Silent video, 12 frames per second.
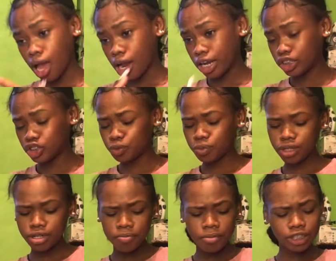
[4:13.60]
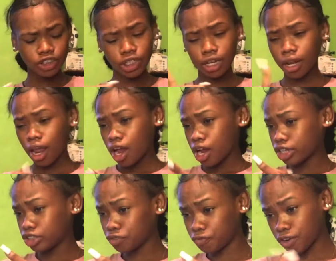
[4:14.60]
Heard you with my shit,
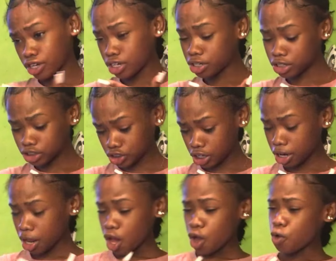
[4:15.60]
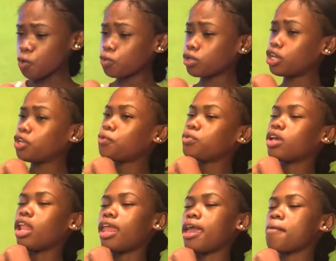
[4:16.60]
heard you frontin' the shit. Who the new your
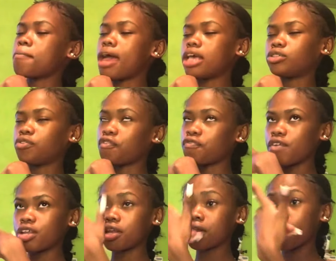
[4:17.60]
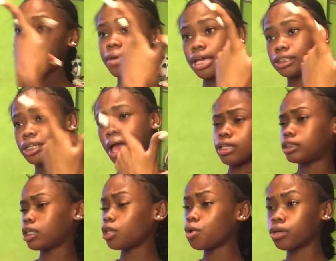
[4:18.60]
lame ass in front of the bitch? You still
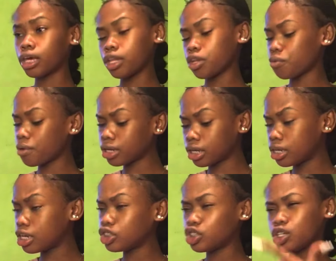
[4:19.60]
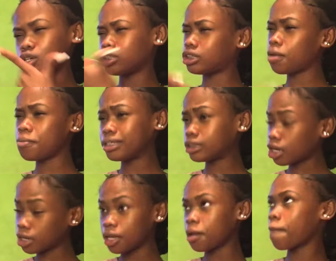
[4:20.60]
don't get no recognition, you still be
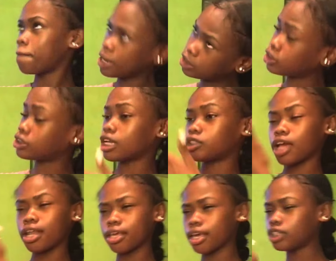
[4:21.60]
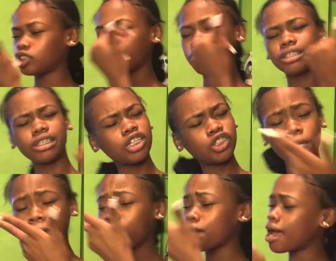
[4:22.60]
talking to bitches. I try to get your attention,
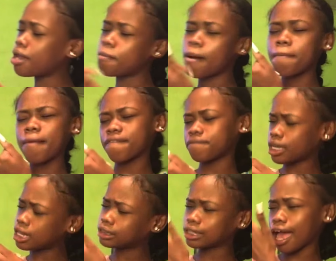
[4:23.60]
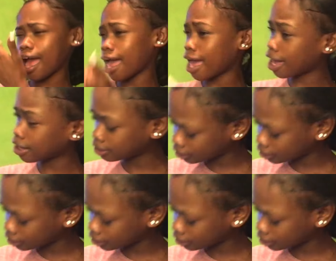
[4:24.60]
be right about my feelings, I ask.